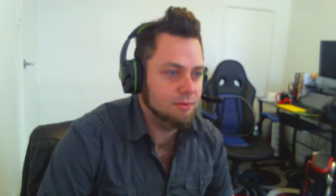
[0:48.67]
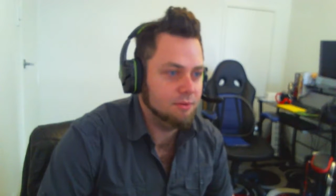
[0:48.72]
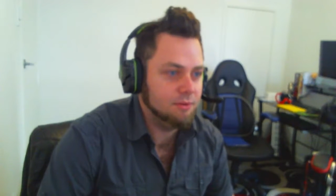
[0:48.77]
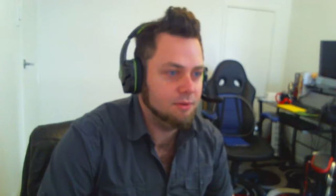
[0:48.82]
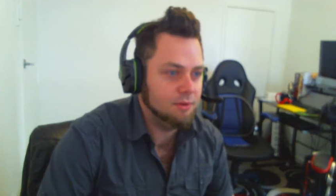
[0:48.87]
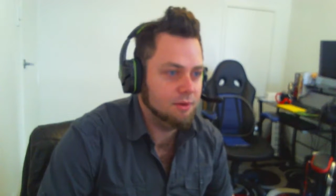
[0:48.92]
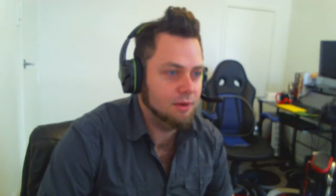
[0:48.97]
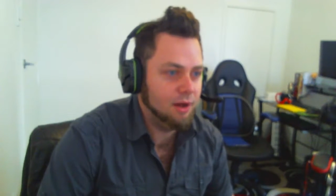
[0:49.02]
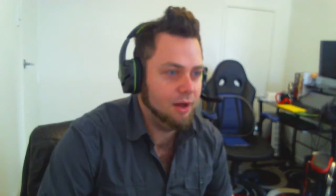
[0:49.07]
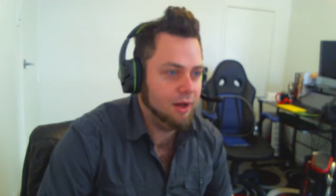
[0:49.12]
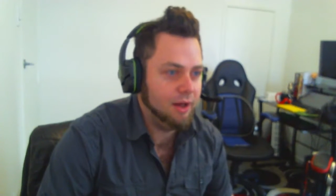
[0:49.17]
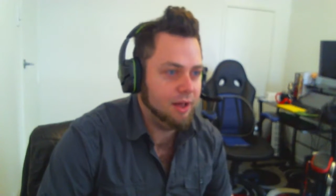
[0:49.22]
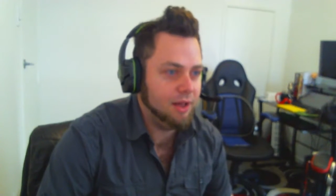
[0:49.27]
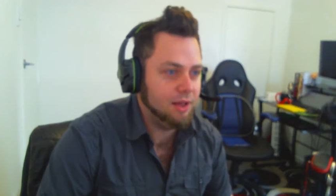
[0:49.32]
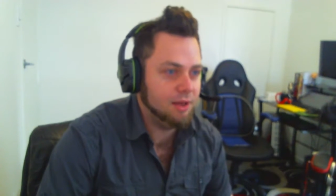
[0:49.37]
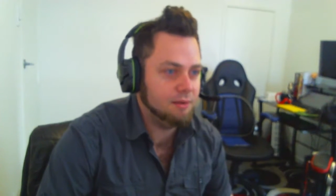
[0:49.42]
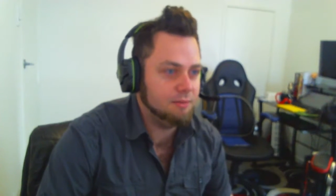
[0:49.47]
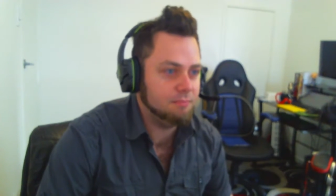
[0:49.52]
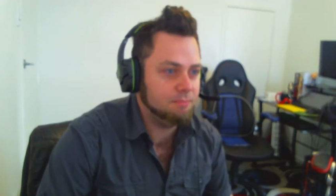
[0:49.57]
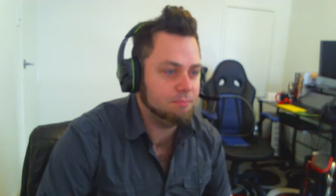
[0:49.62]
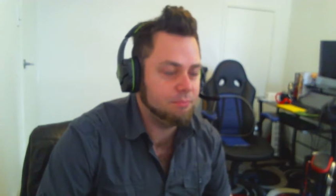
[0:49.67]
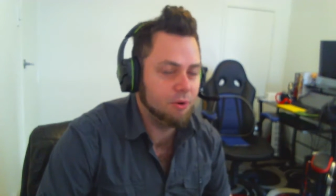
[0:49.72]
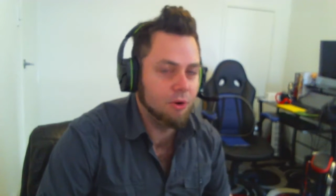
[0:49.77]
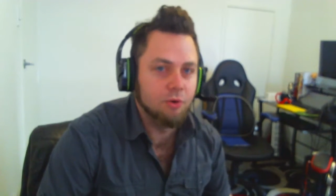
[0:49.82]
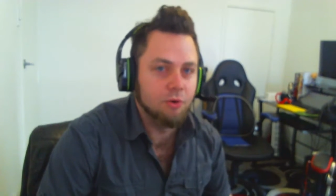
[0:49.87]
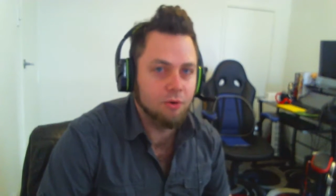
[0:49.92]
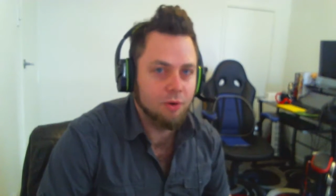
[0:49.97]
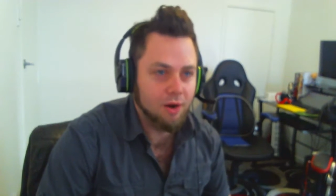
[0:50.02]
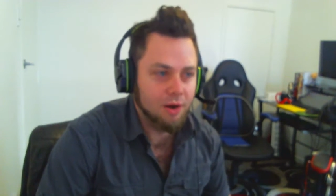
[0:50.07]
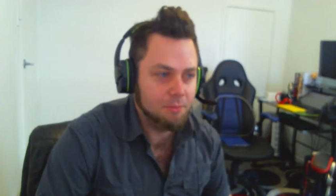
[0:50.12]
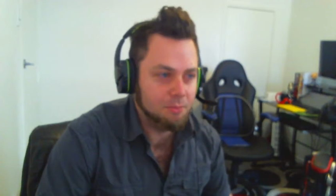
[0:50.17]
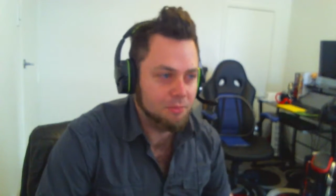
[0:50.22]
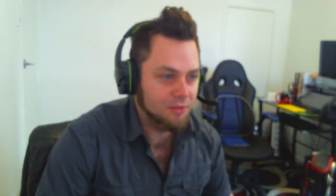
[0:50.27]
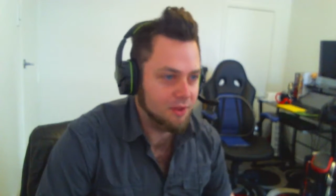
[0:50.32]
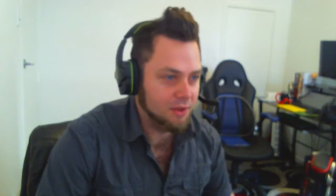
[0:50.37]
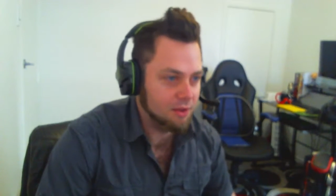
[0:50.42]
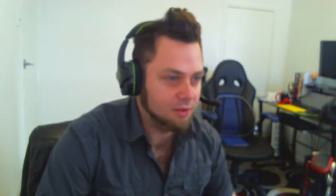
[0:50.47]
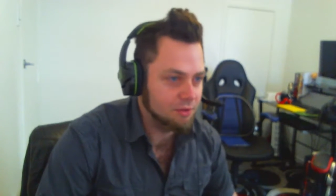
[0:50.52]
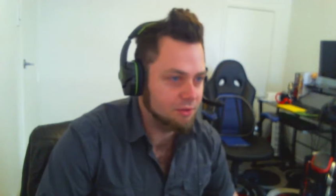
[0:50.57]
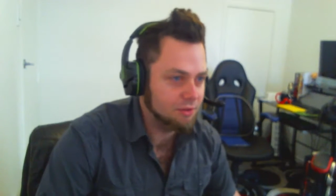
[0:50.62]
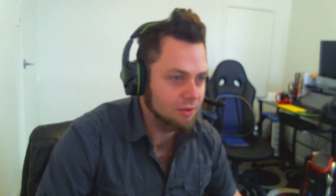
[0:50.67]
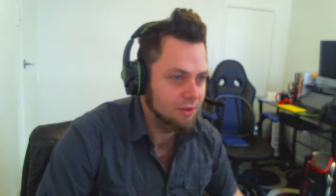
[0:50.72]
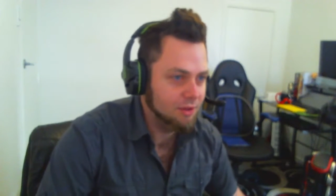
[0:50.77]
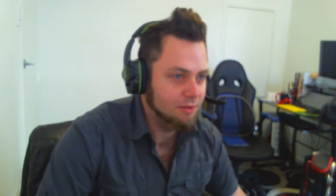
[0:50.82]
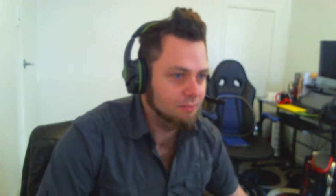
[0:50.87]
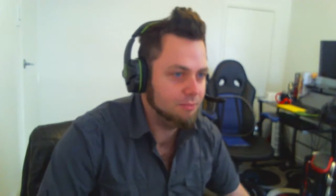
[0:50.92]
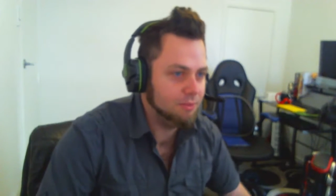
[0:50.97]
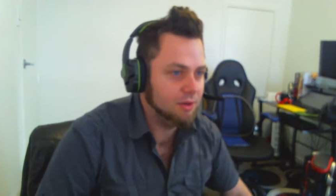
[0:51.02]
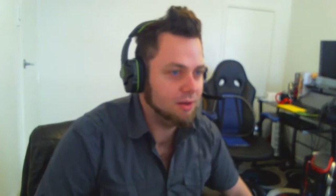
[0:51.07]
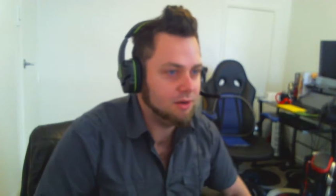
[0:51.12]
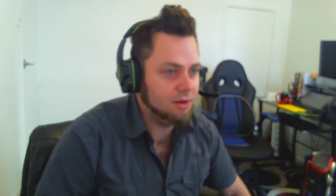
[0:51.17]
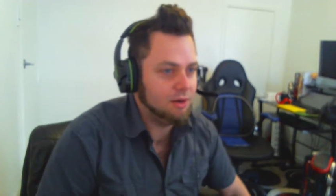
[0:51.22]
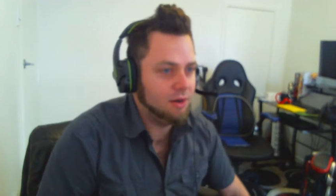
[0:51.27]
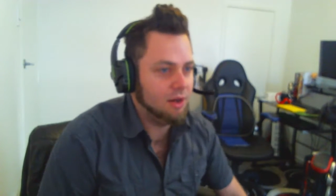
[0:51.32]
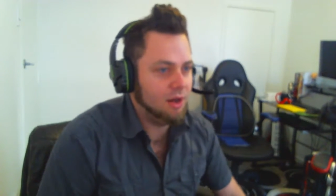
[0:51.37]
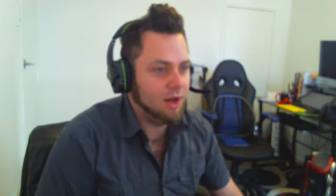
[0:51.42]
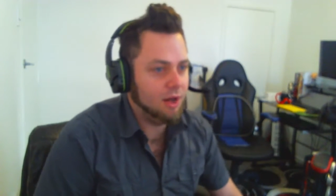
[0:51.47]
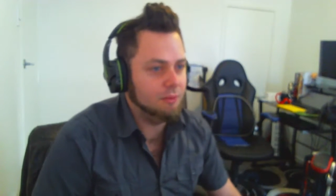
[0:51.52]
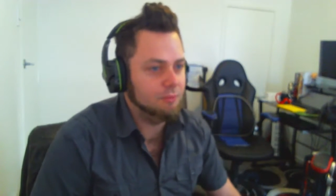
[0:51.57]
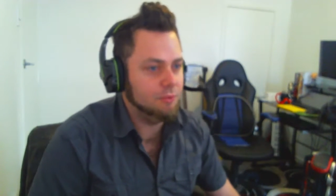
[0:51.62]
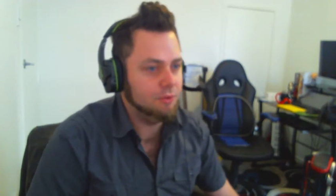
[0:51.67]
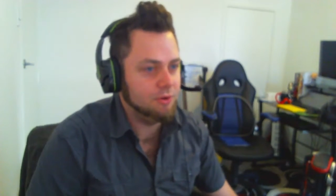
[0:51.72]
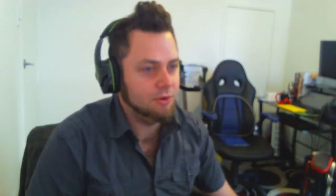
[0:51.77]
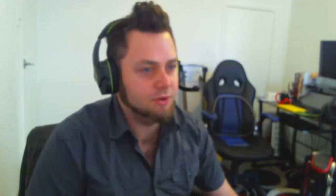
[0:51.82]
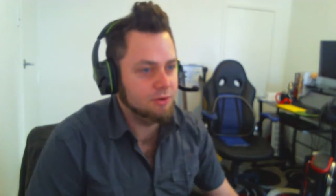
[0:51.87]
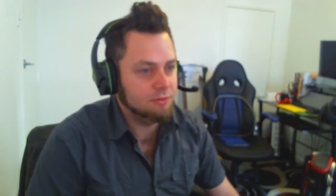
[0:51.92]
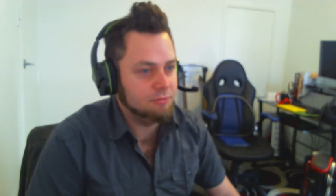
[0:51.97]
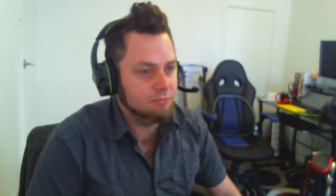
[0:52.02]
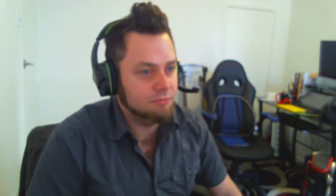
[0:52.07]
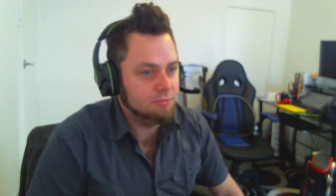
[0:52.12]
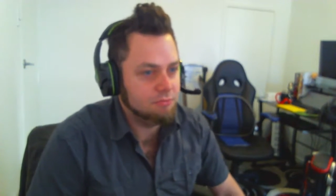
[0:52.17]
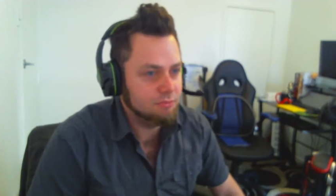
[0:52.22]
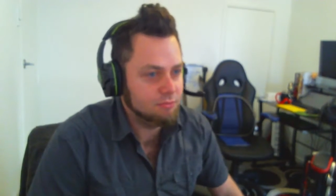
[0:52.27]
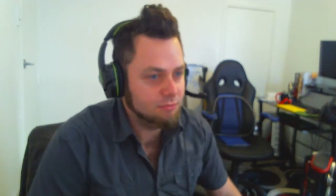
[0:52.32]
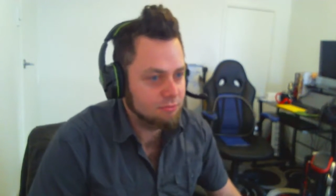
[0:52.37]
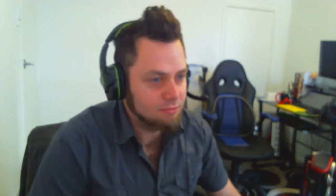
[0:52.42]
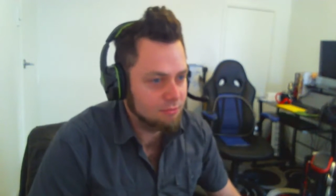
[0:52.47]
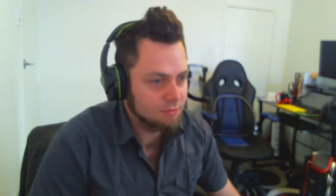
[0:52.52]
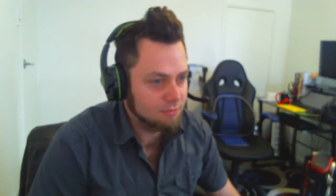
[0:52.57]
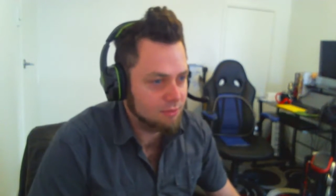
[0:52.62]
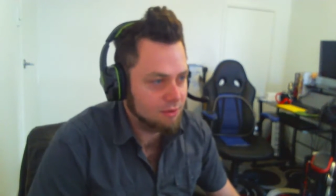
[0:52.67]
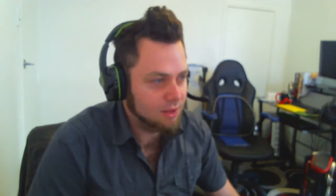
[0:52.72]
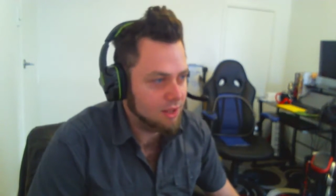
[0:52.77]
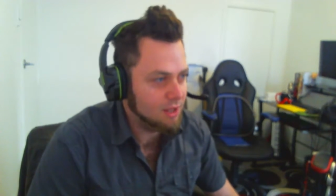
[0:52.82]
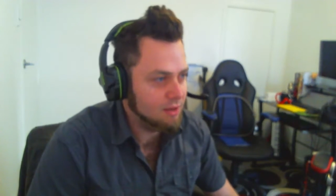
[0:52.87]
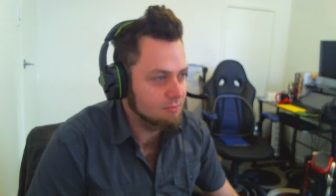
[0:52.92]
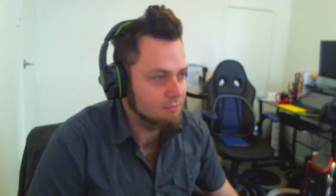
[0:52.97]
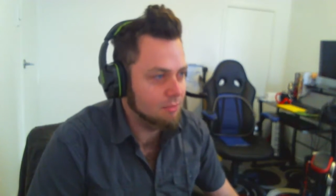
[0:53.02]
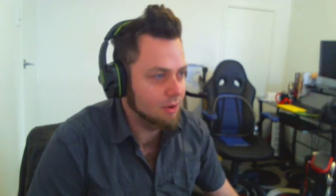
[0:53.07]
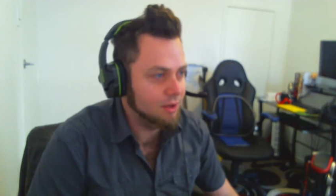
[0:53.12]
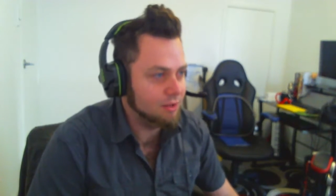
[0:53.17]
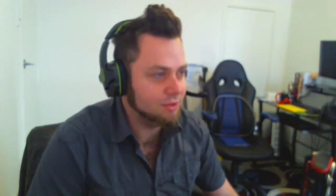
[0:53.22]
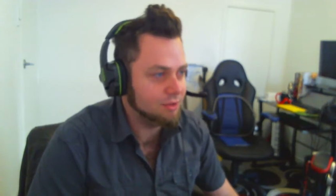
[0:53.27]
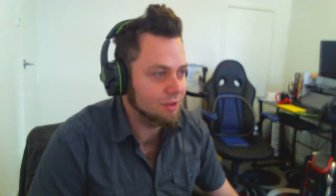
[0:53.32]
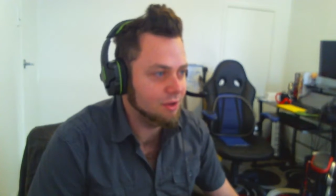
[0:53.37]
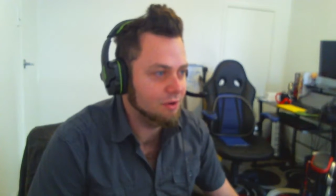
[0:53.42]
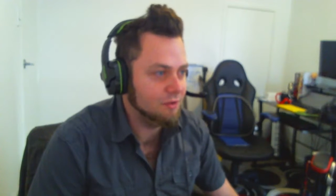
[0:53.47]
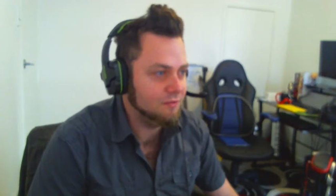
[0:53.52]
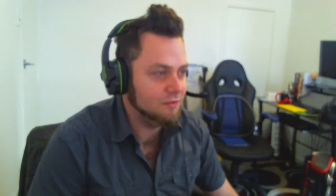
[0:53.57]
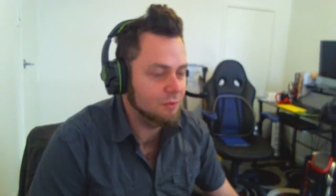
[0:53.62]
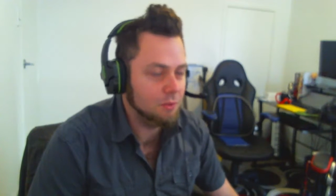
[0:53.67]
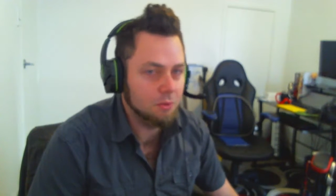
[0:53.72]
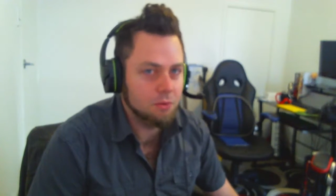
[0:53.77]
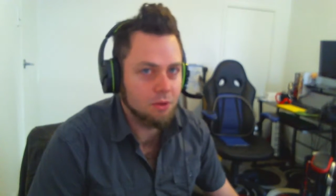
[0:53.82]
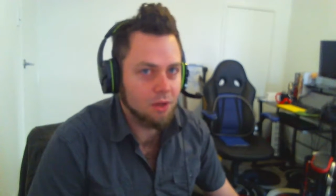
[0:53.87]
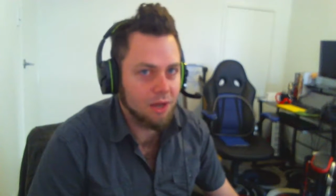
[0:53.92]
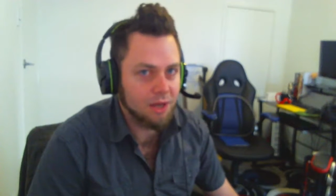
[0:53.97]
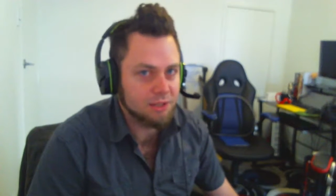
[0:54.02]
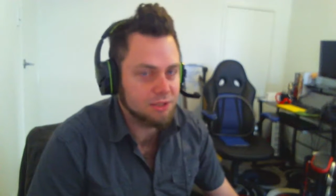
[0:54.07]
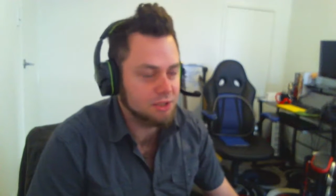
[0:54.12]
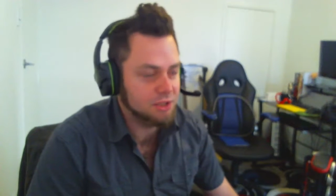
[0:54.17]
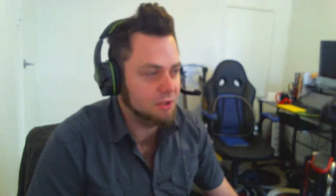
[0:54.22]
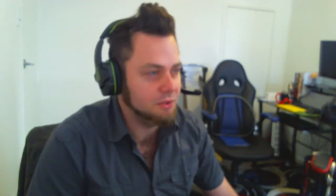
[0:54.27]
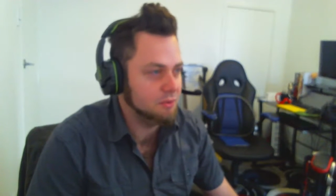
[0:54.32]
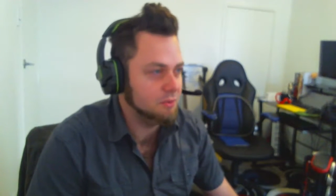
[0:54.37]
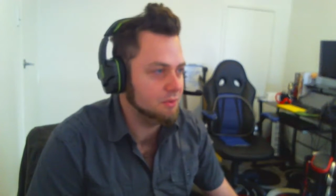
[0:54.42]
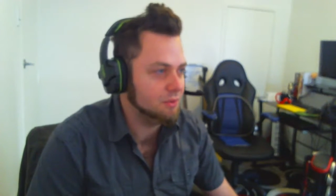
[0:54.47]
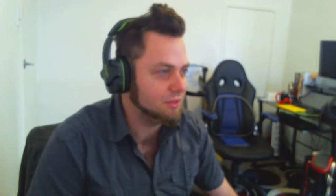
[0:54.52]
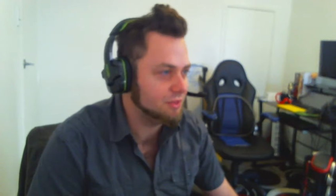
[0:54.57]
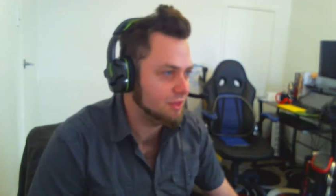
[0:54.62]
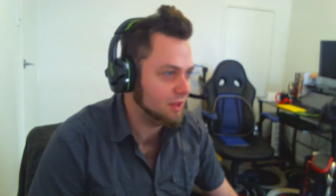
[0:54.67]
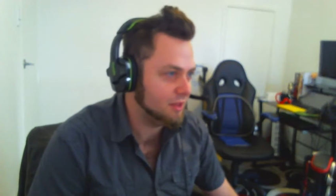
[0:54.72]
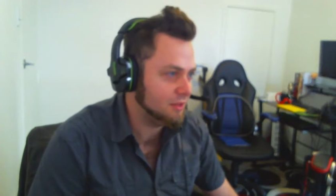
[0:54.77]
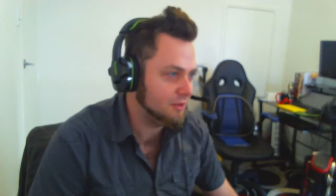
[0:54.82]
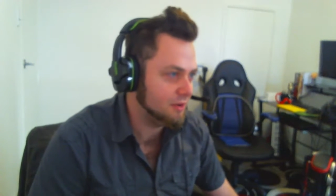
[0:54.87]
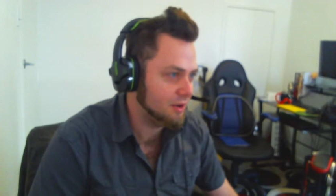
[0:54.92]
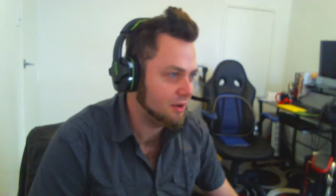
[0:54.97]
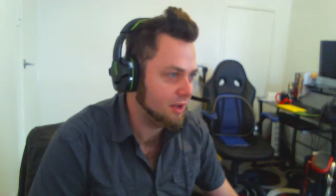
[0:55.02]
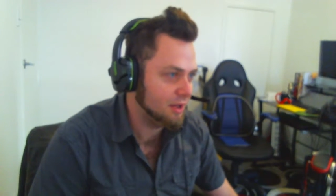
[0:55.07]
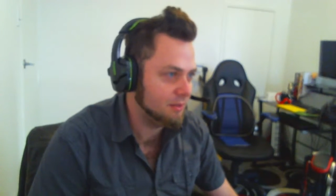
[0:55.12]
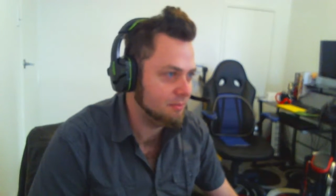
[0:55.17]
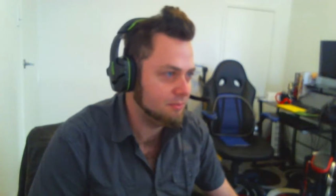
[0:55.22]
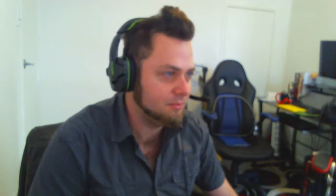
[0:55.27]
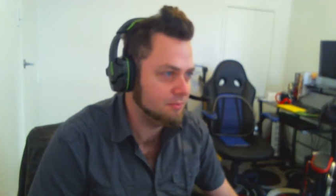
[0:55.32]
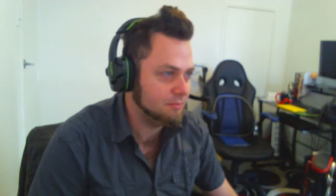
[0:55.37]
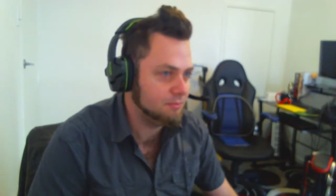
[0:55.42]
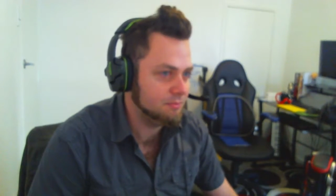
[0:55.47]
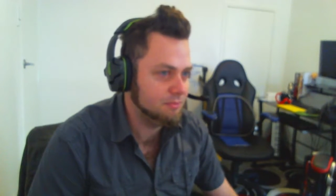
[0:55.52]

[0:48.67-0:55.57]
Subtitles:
I program things, but I wouldn't kid myself or lie to you and say that I'm,